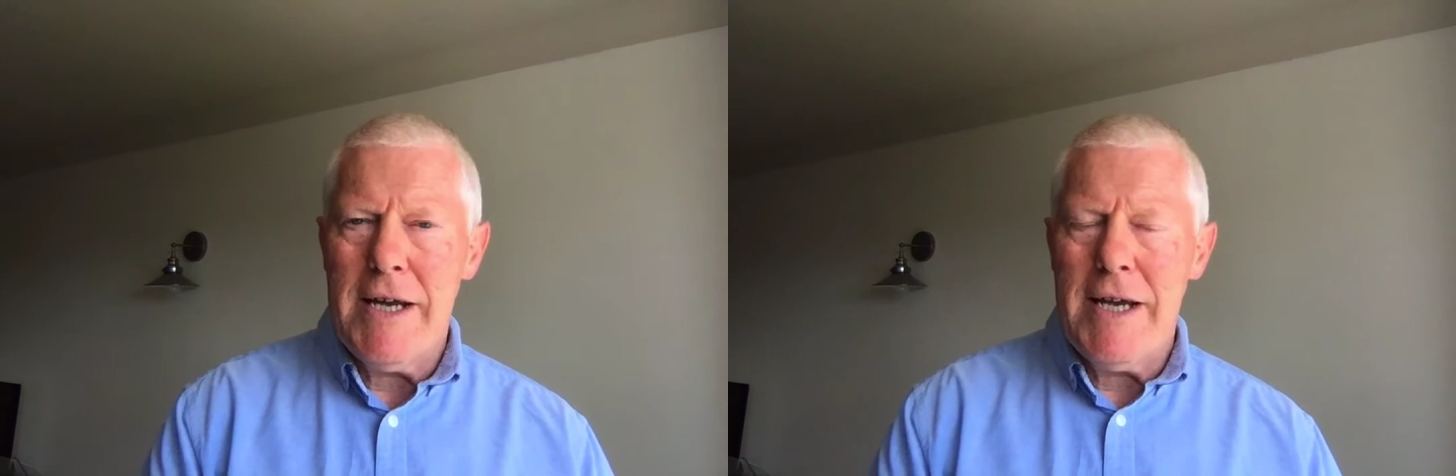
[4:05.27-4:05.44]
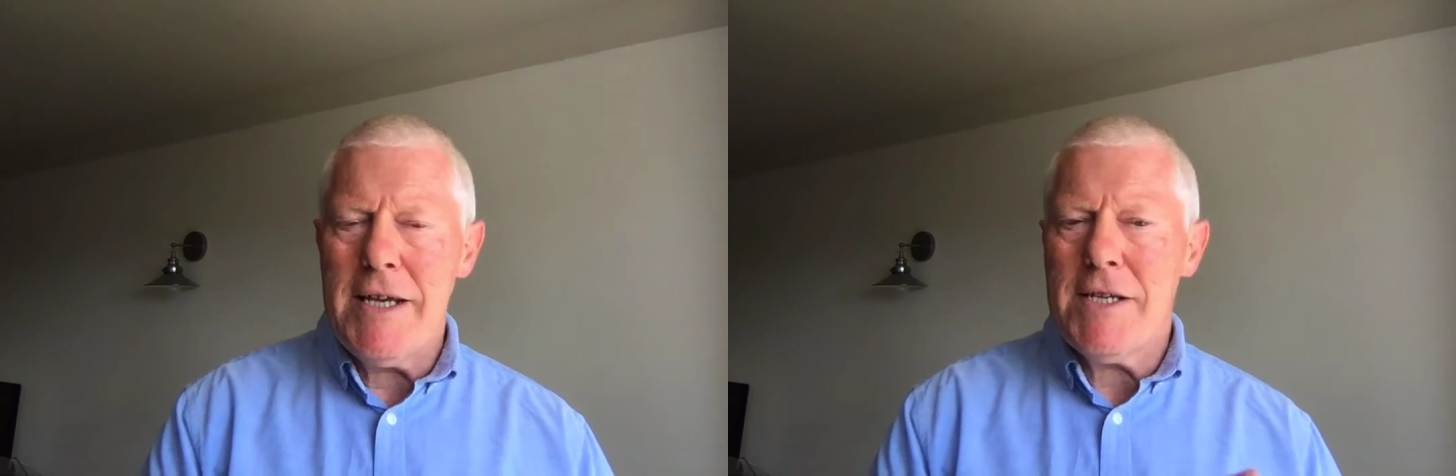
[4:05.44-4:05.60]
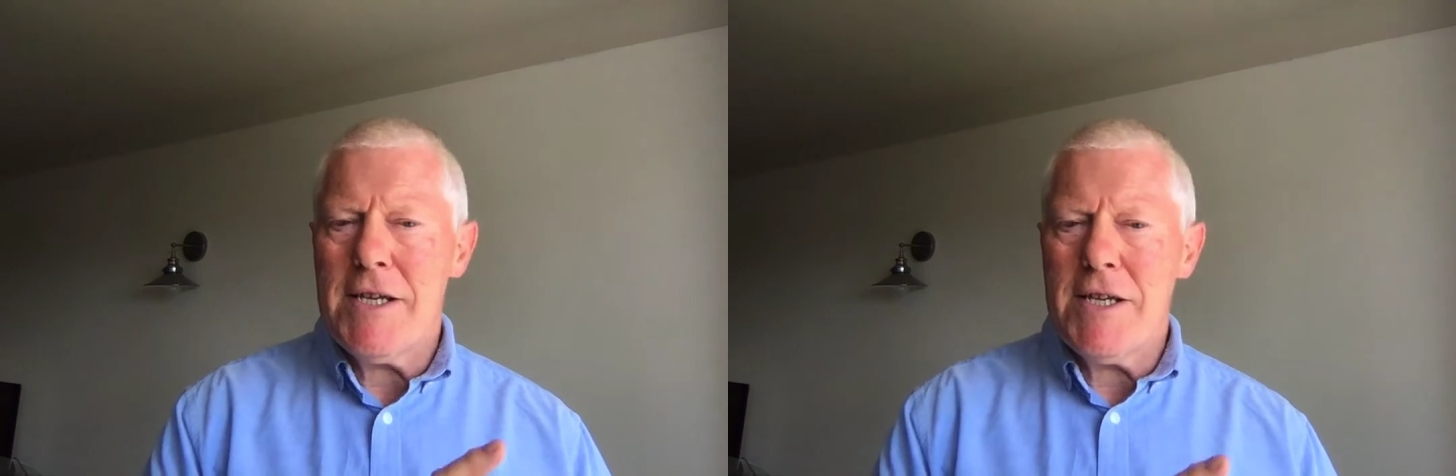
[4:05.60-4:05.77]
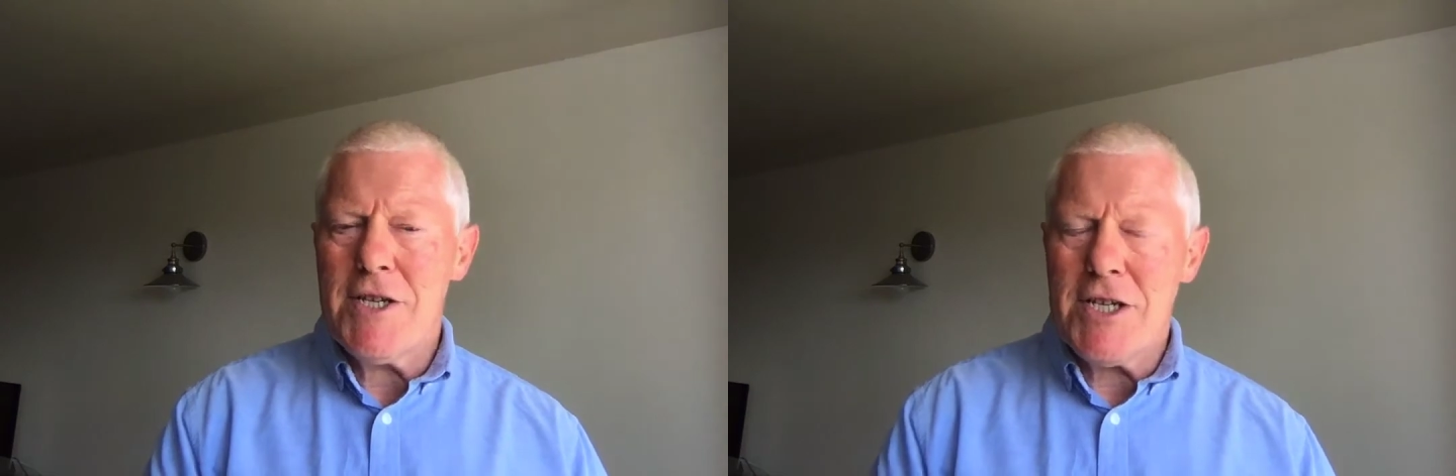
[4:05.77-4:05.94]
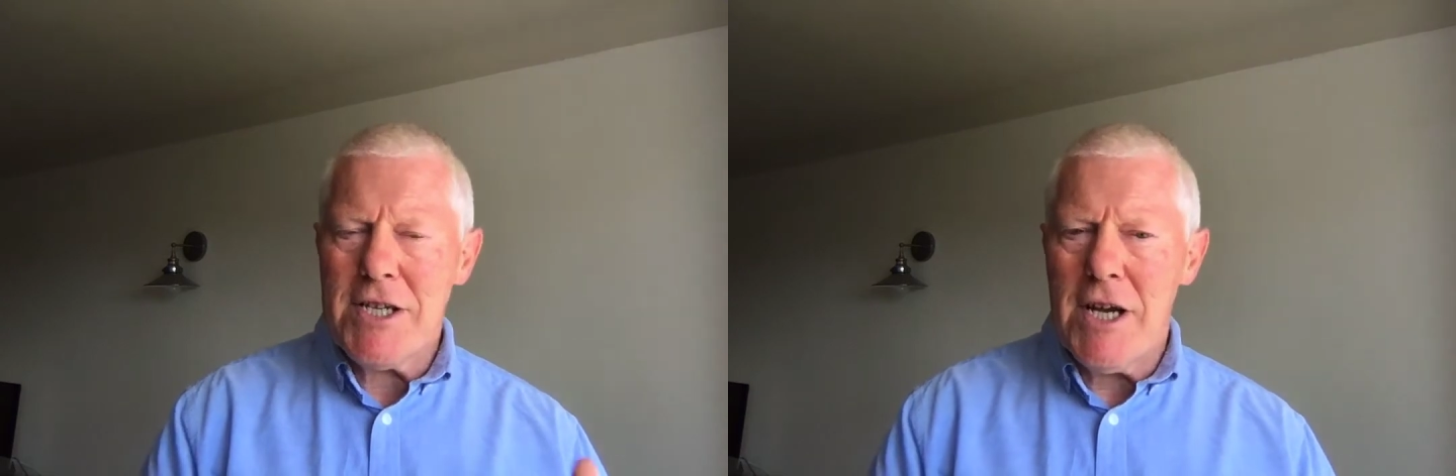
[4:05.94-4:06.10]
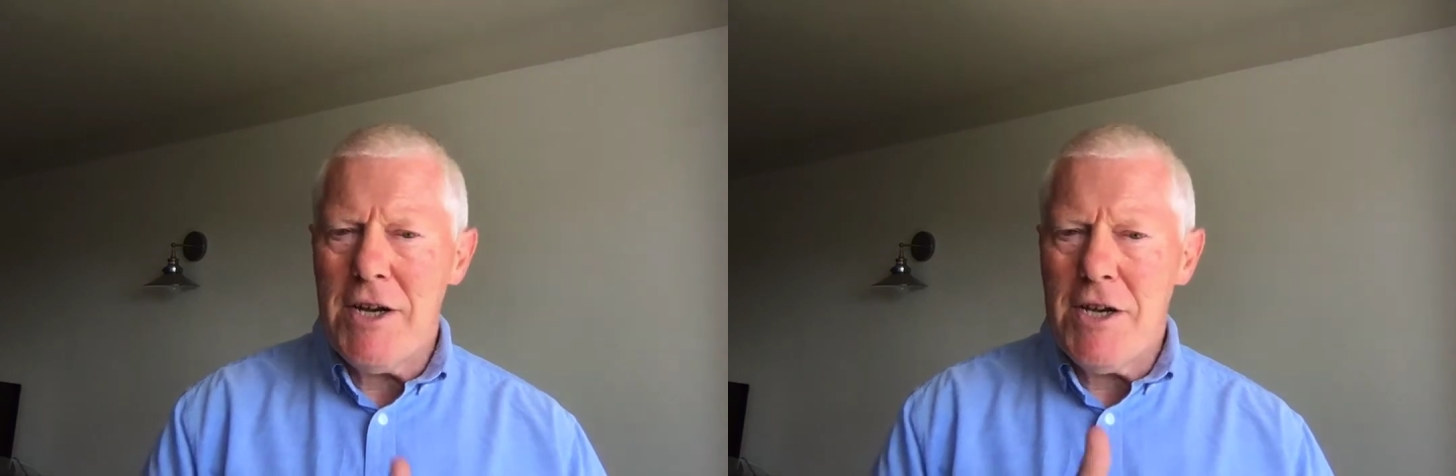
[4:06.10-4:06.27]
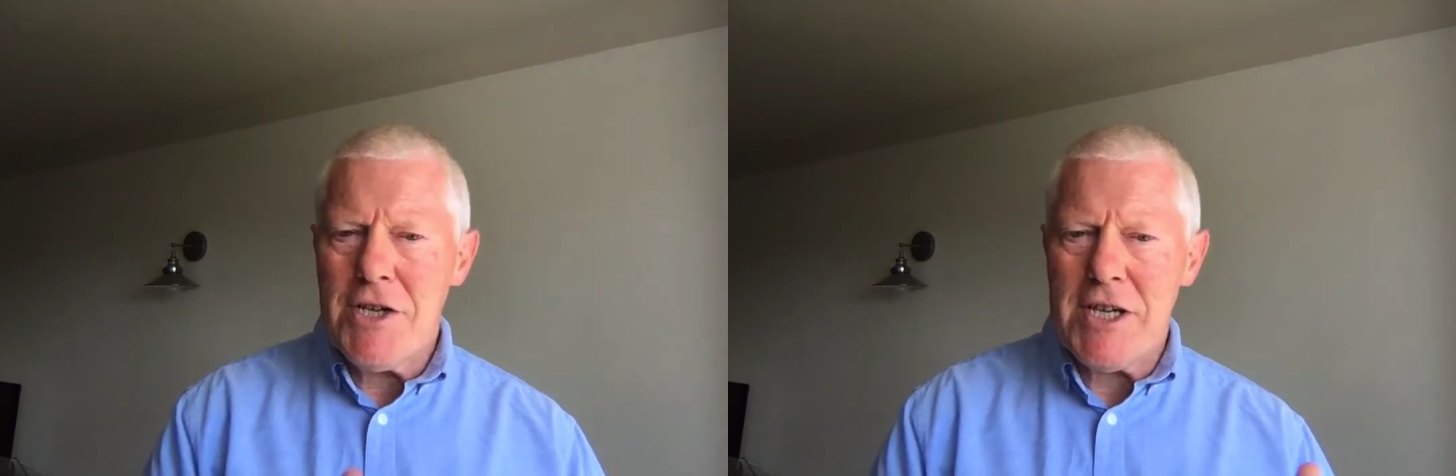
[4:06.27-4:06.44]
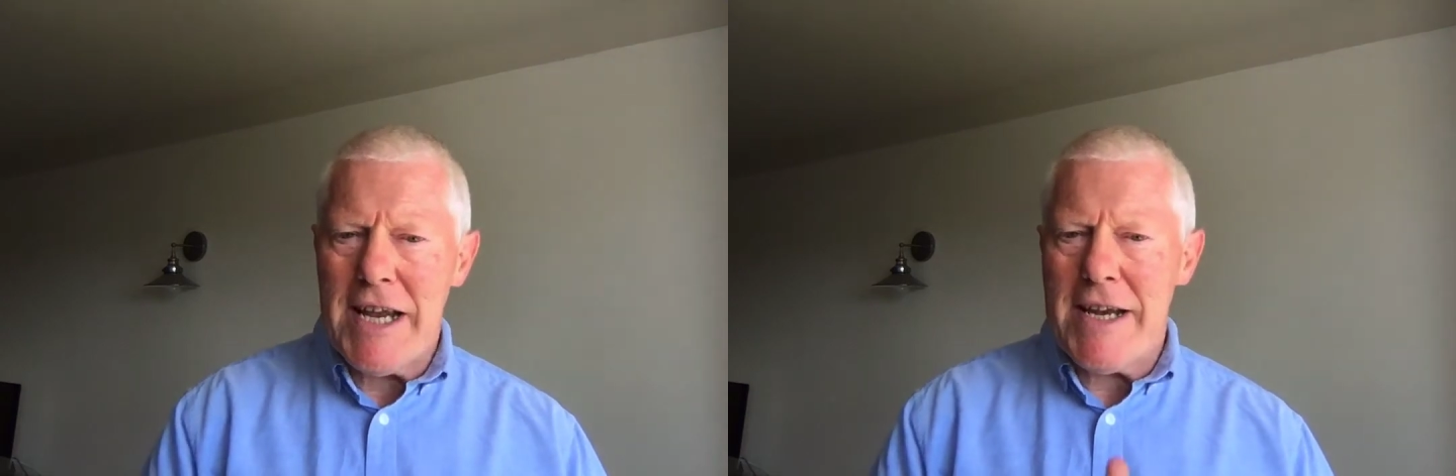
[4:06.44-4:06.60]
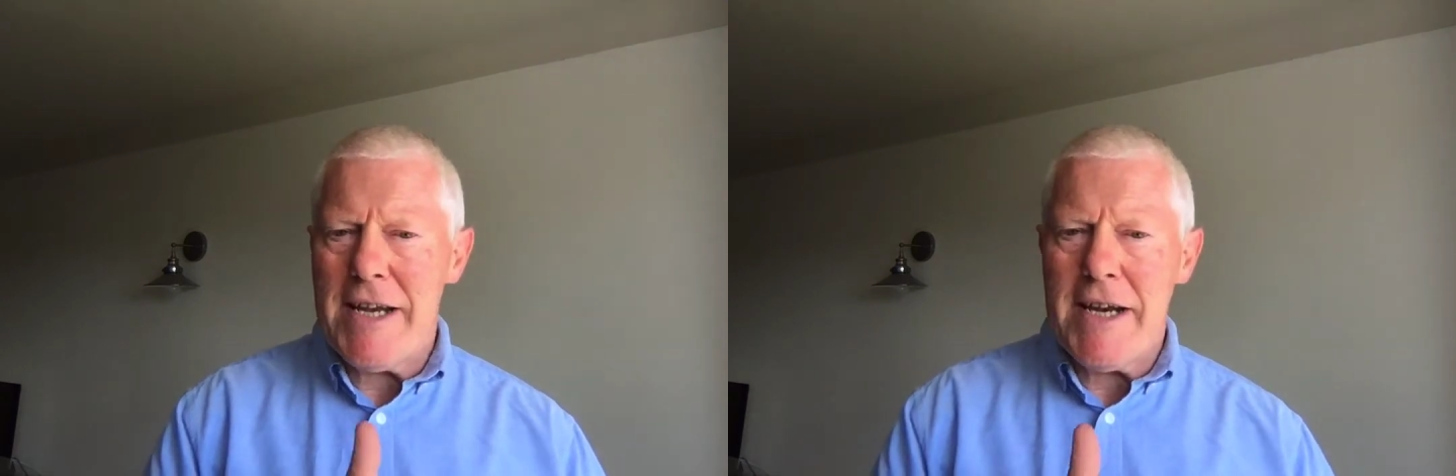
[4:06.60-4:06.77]
is
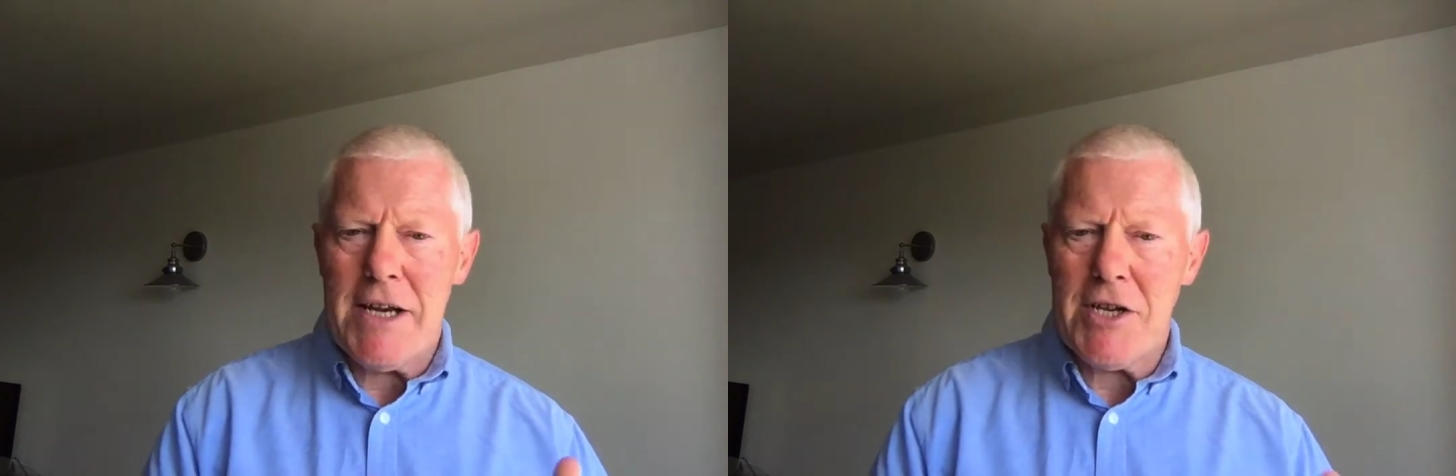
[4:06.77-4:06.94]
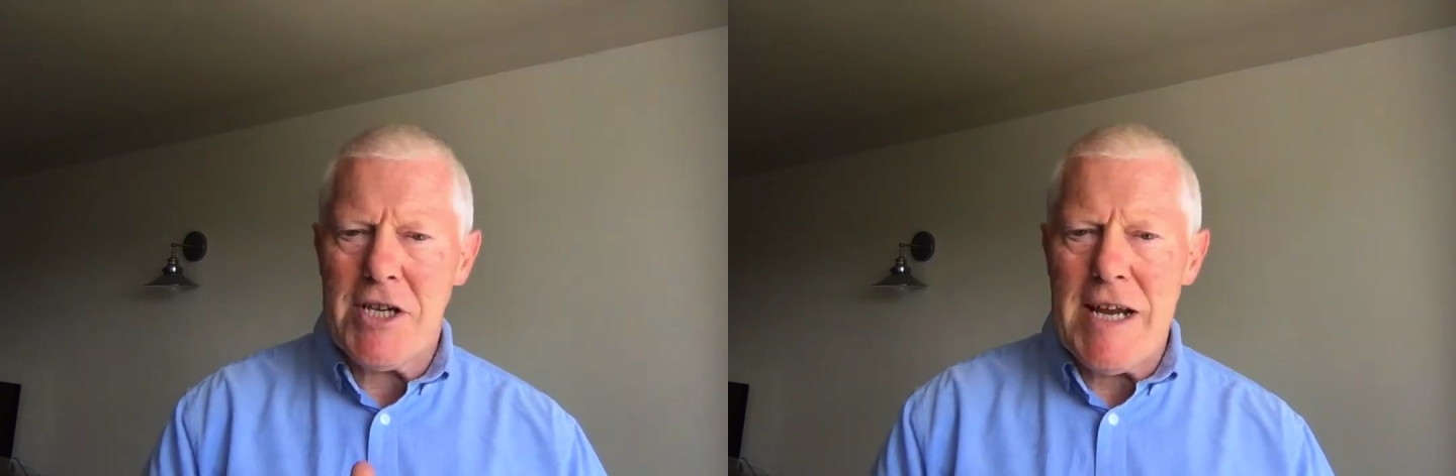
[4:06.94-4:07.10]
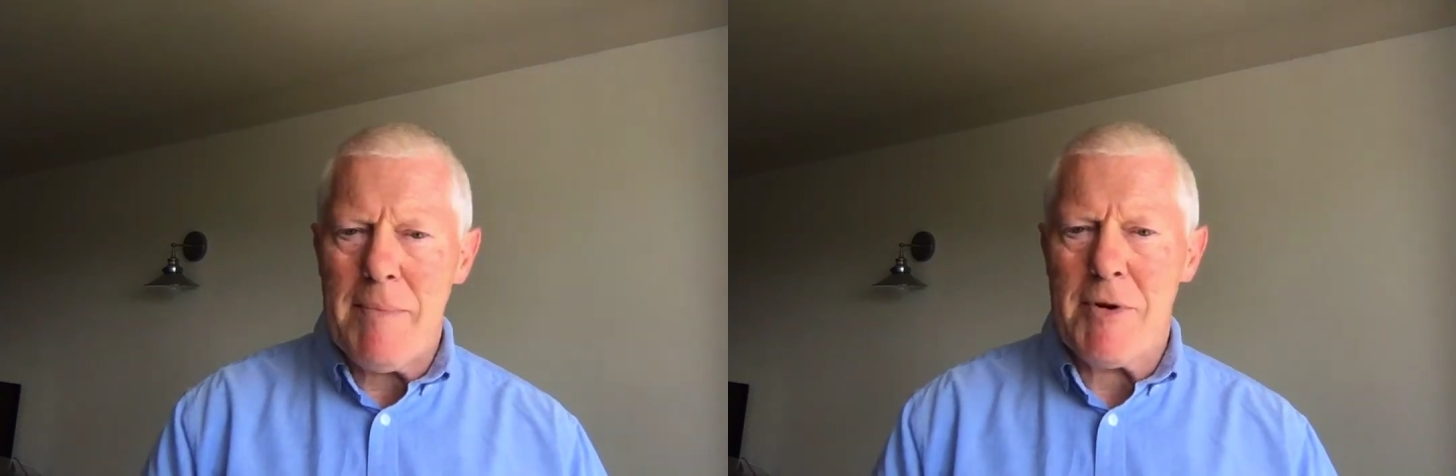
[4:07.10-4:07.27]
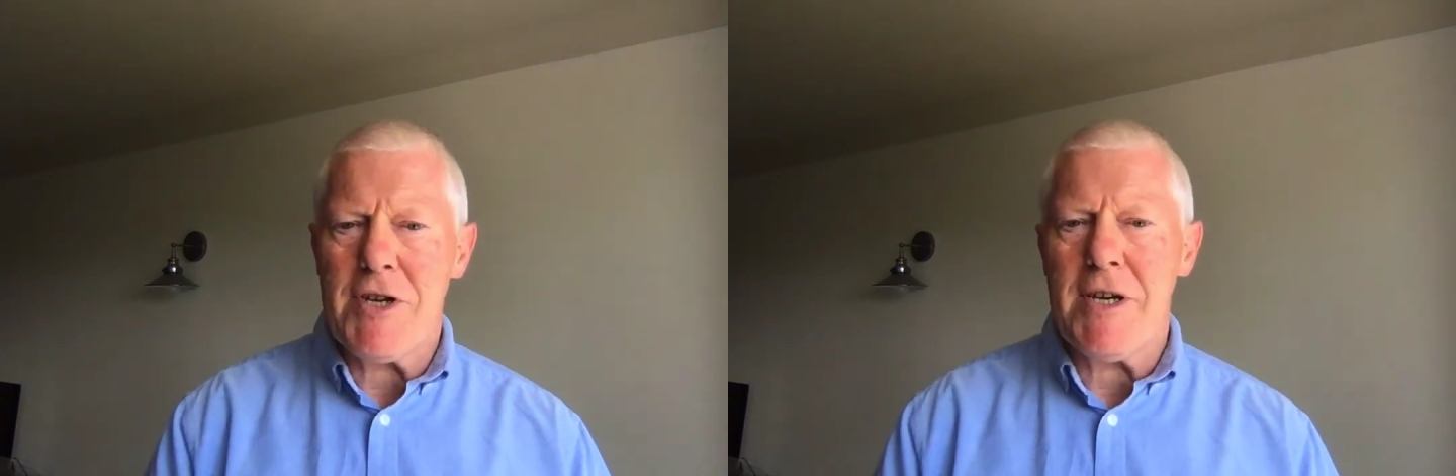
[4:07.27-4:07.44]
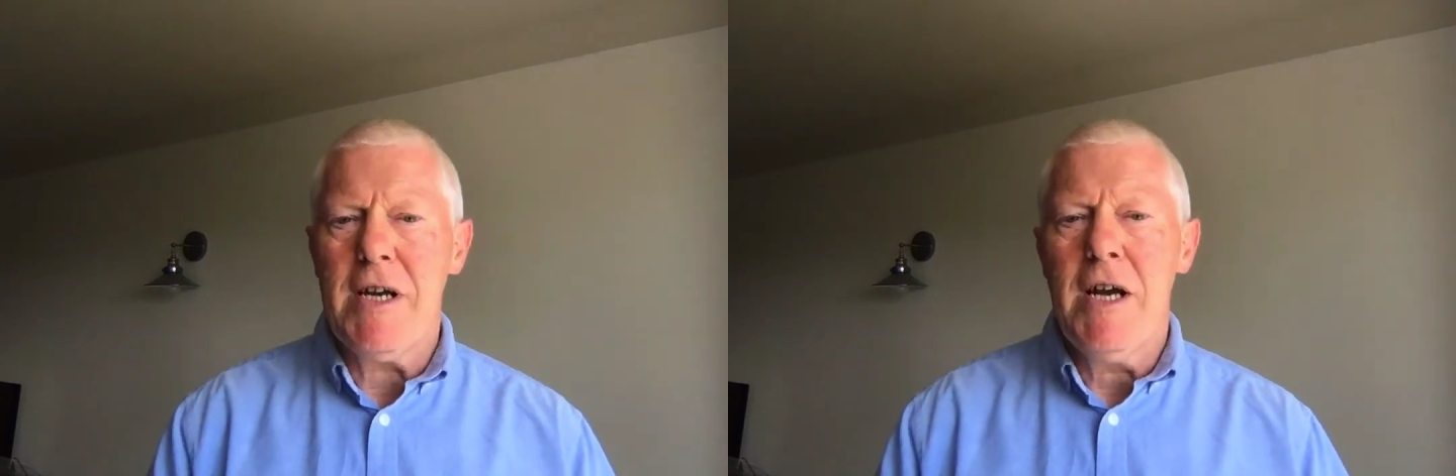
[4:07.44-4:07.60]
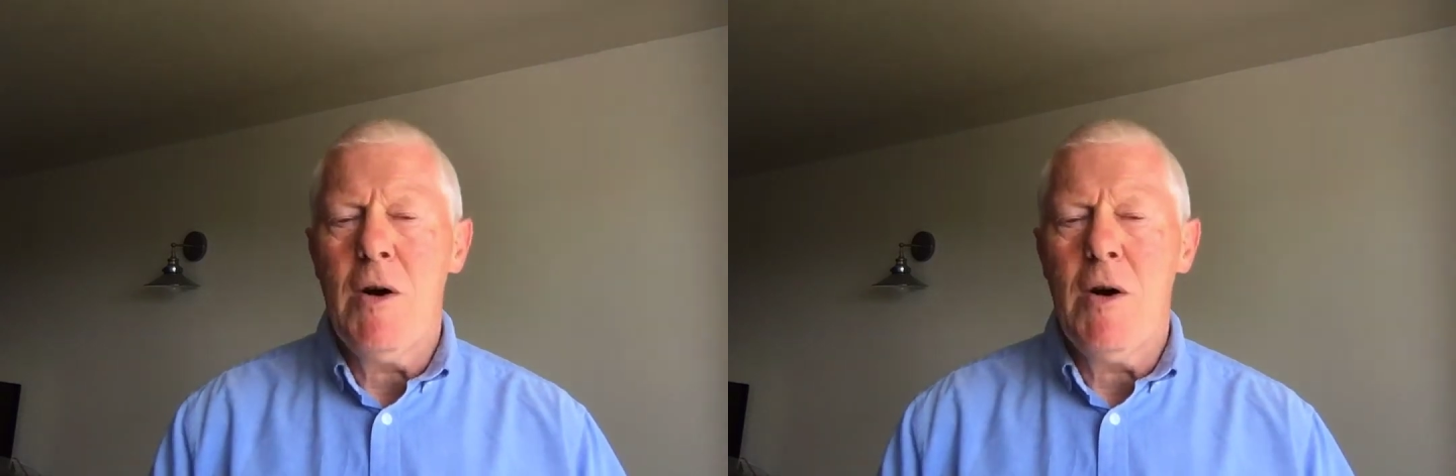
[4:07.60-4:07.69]
understanding and establishing